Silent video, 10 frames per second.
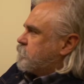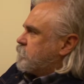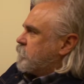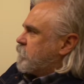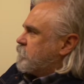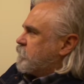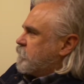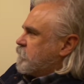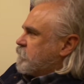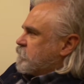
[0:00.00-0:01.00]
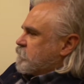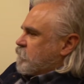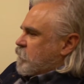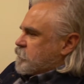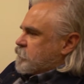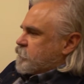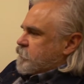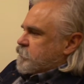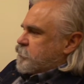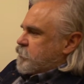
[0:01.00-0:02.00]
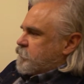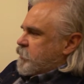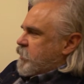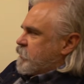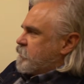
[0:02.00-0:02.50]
but it's about the whole individual and making